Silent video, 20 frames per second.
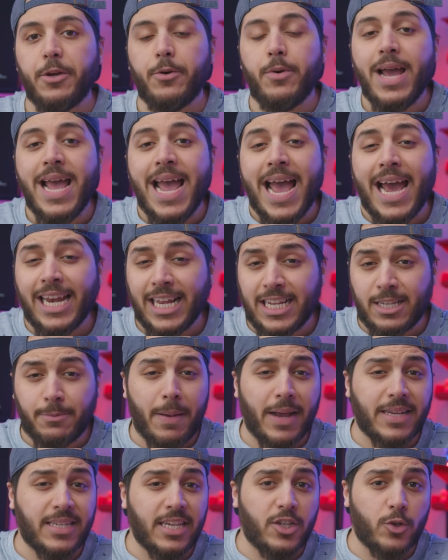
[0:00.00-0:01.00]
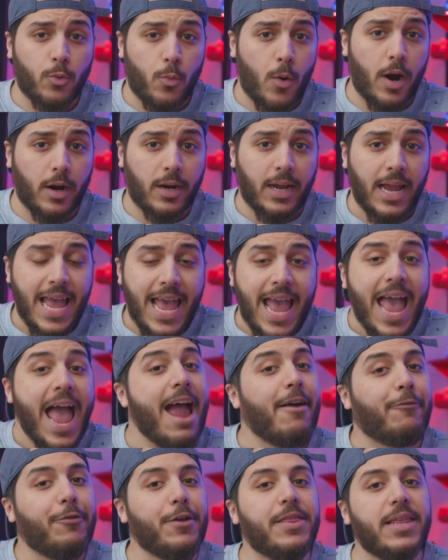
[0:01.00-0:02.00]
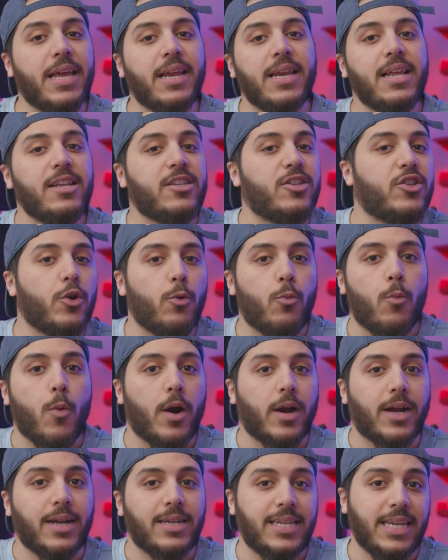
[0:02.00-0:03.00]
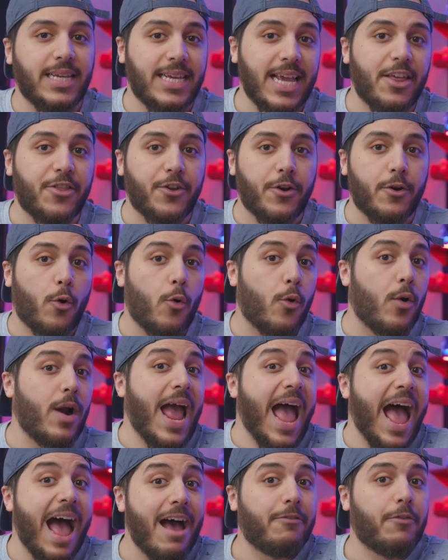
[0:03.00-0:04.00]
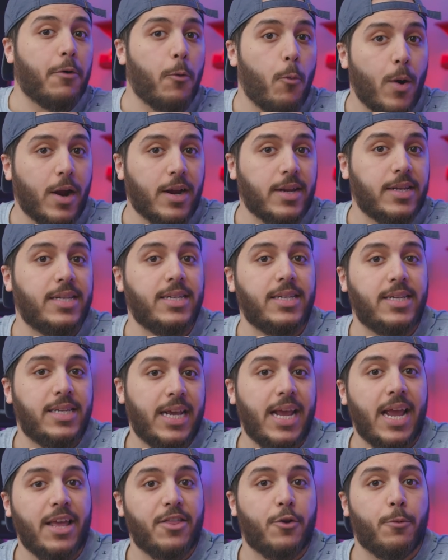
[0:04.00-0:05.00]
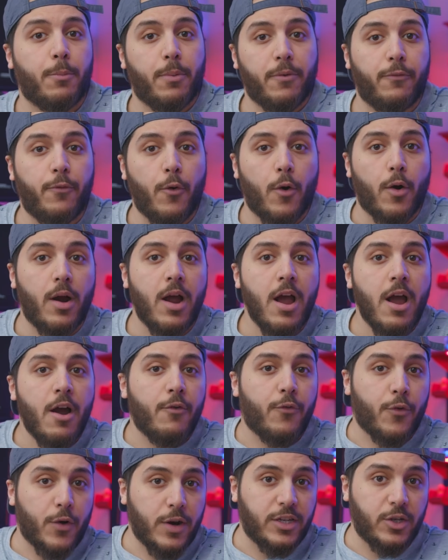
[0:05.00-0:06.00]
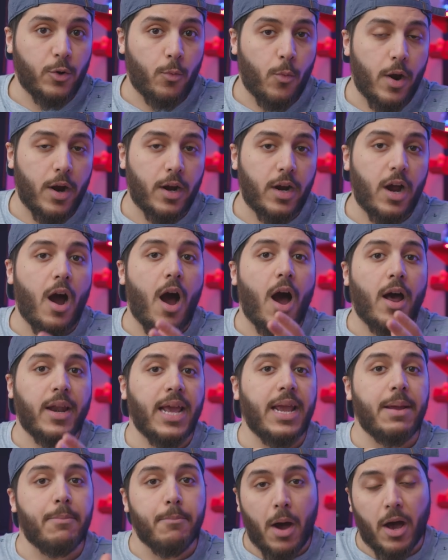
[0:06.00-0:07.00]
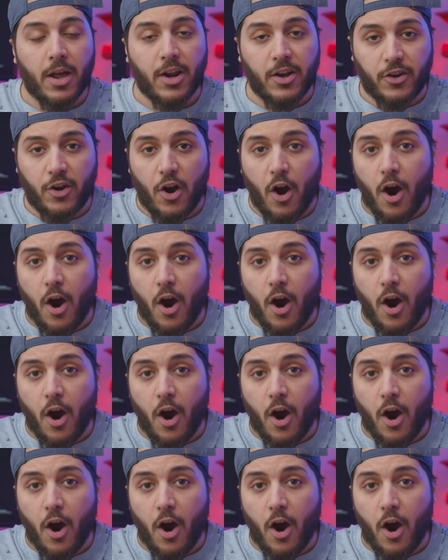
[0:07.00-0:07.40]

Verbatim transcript: U and expect it to work. Everything needs to work together or have worked together before for it to work on a modded